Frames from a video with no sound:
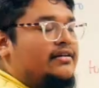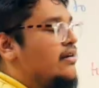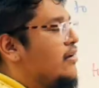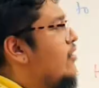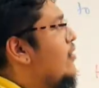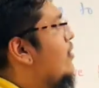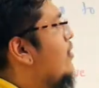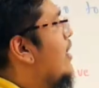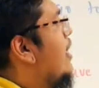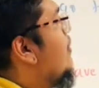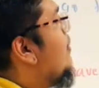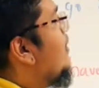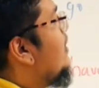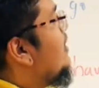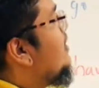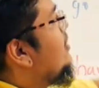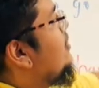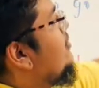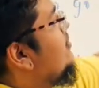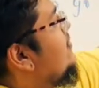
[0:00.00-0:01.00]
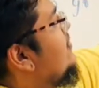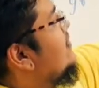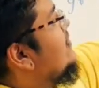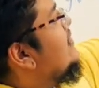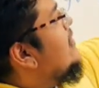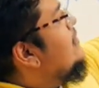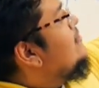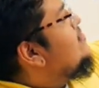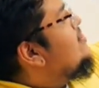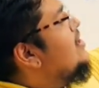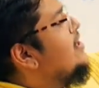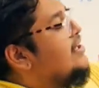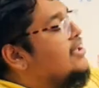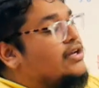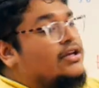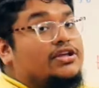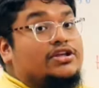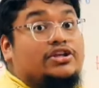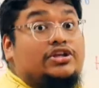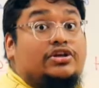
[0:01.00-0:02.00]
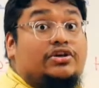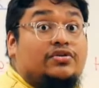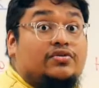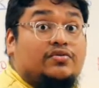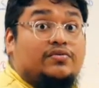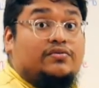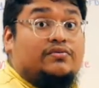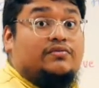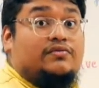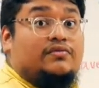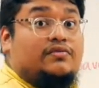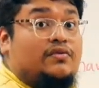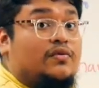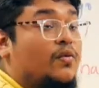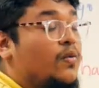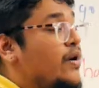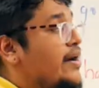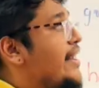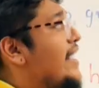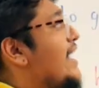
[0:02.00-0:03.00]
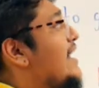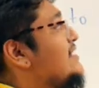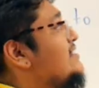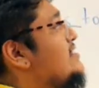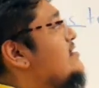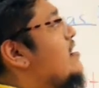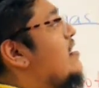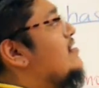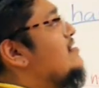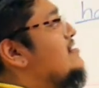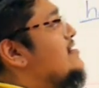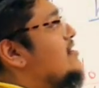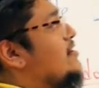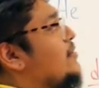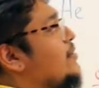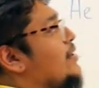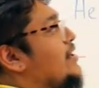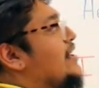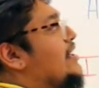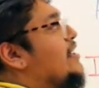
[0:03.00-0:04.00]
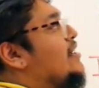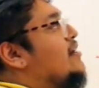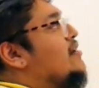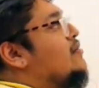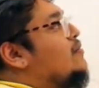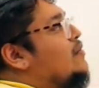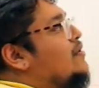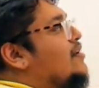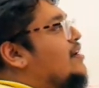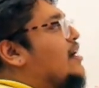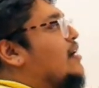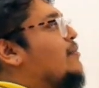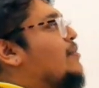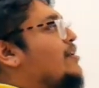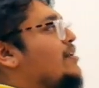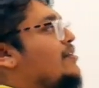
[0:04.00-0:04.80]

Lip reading: or I want to use the subject you. What is the auxiliary word that we